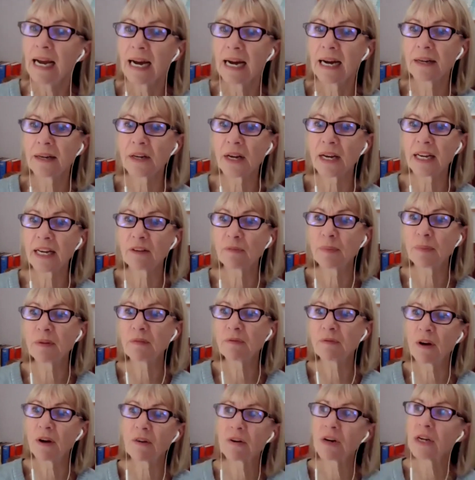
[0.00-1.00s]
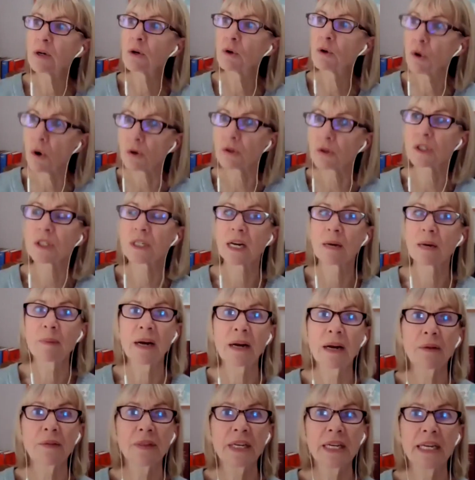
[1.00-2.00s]
And I have been very cross
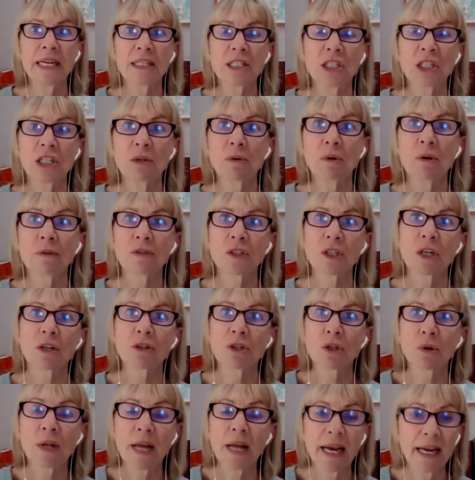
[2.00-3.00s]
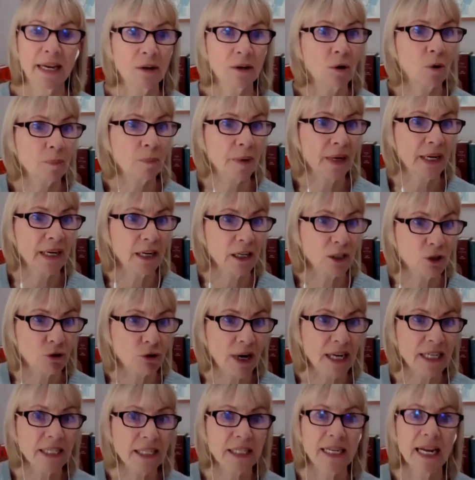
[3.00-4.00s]
about the issue of social care not being
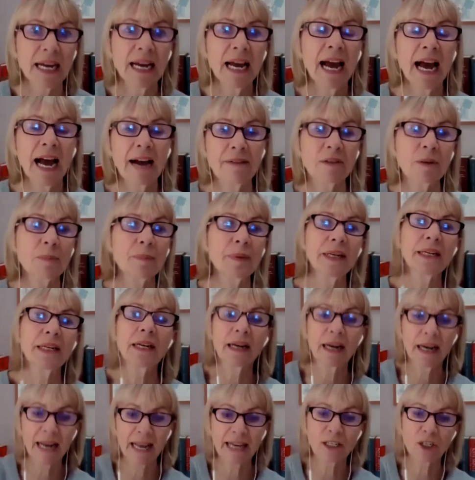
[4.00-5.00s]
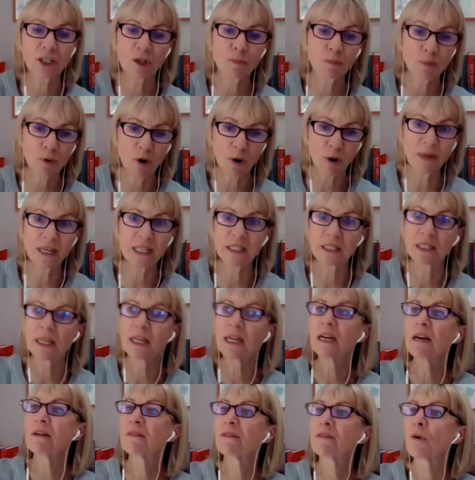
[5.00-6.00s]
addressed, having been an election promise
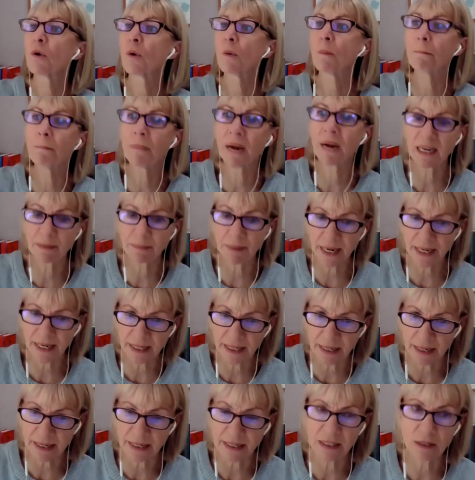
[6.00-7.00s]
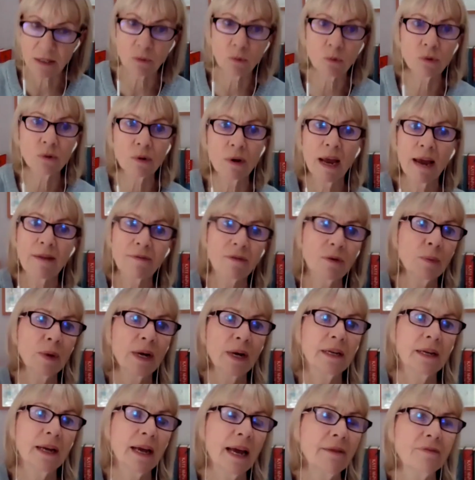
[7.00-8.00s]
for many, many years, all
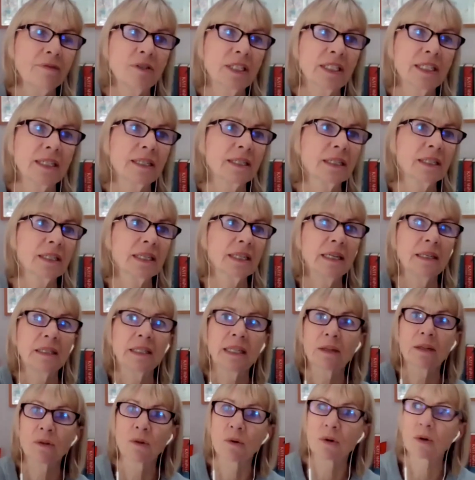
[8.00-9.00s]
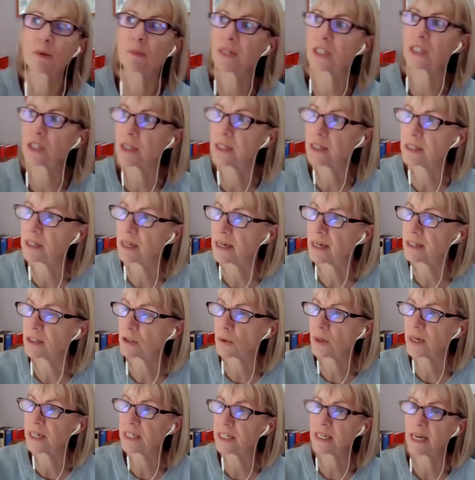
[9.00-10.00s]
everywhere, ever since the Dilnot Commission in, in
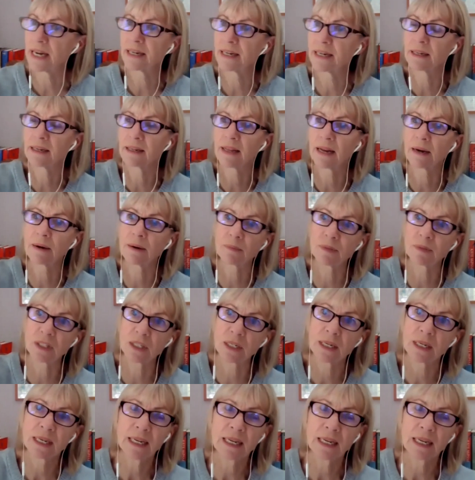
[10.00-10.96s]
2010, and then it was